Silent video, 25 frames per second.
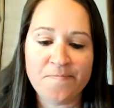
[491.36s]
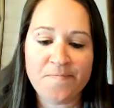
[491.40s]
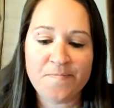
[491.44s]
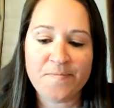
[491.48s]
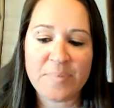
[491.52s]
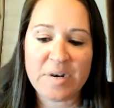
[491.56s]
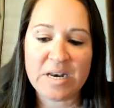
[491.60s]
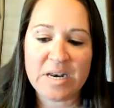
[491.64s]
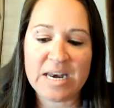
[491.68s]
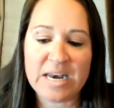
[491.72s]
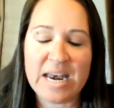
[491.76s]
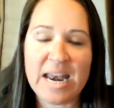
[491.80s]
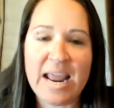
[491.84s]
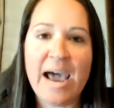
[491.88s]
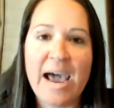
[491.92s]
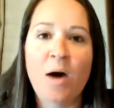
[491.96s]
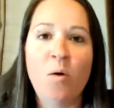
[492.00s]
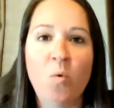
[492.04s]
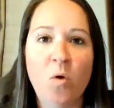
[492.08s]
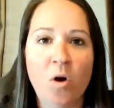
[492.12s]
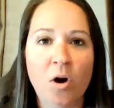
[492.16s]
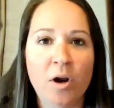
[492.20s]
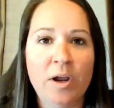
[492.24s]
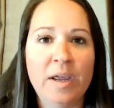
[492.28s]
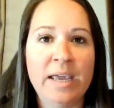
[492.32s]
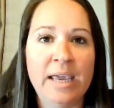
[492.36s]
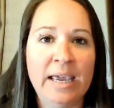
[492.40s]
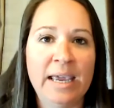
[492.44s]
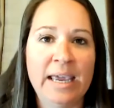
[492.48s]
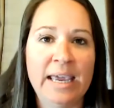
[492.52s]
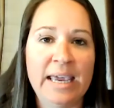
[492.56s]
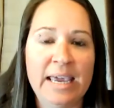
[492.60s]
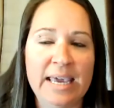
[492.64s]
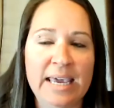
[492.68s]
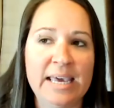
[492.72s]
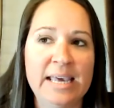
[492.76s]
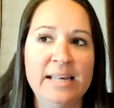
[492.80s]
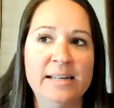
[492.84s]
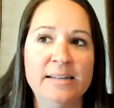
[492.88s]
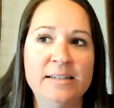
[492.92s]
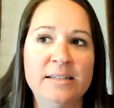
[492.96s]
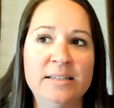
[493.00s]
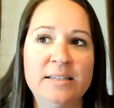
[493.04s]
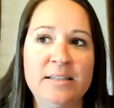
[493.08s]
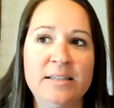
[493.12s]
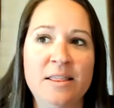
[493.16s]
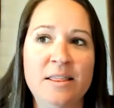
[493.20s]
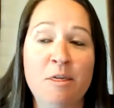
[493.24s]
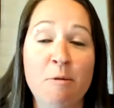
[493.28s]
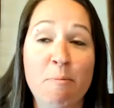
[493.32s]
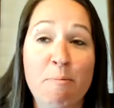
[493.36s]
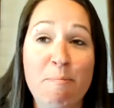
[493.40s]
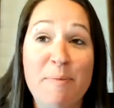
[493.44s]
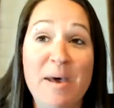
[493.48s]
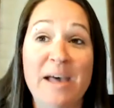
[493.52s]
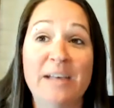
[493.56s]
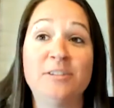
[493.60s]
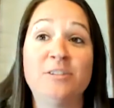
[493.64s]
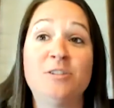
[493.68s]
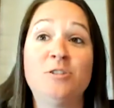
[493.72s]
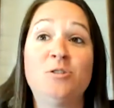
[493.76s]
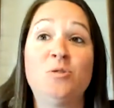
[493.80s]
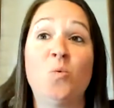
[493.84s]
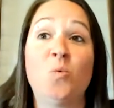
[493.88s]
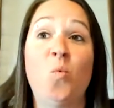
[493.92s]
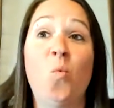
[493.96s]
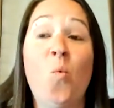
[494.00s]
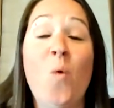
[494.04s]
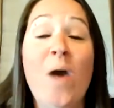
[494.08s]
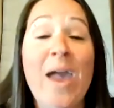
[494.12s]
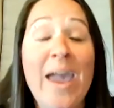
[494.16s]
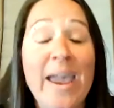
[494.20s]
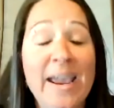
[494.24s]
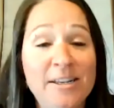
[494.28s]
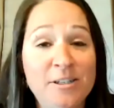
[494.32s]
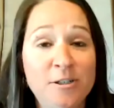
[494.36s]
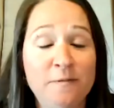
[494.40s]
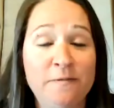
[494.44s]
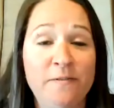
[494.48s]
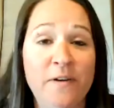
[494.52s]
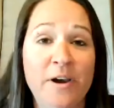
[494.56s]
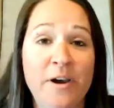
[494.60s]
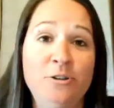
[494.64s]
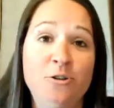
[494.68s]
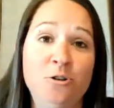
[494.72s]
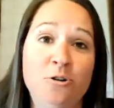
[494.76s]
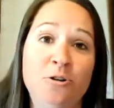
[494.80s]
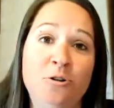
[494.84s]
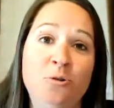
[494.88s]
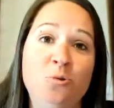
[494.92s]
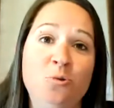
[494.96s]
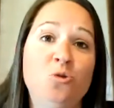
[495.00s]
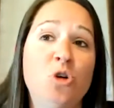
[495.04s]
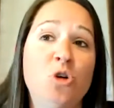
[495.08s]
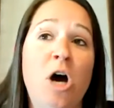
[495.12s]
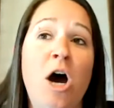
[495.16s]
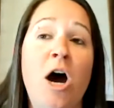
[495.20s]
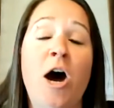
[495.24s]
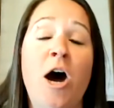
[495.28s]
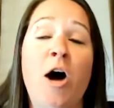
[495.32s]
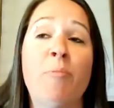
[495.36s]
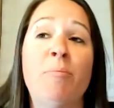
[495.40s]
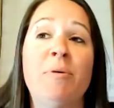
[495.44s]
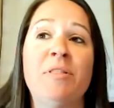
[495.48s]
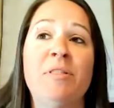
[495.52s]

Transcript: networking is the best way to find your new job,